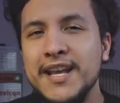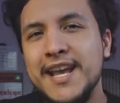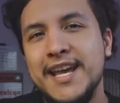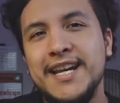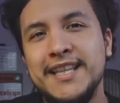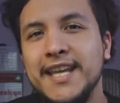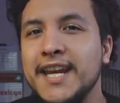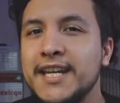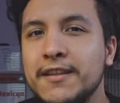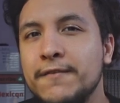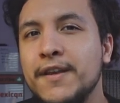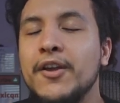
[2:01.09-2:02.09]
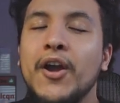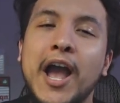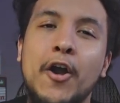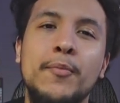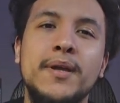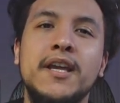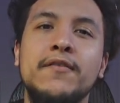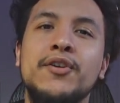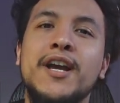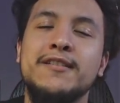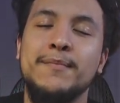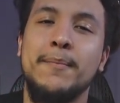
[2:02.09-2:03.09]
And at the the video, I will be giving you
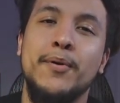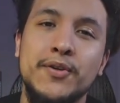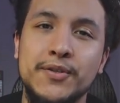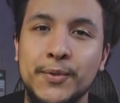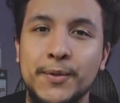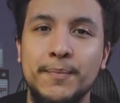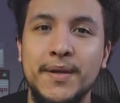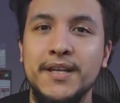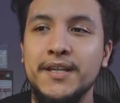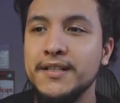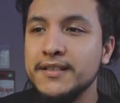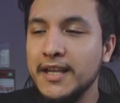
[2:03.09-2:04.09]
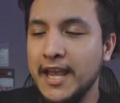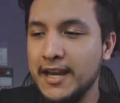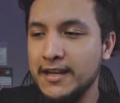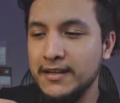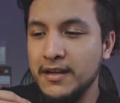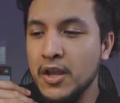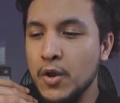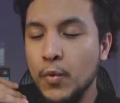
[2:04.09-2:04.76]
guys my personal opinions and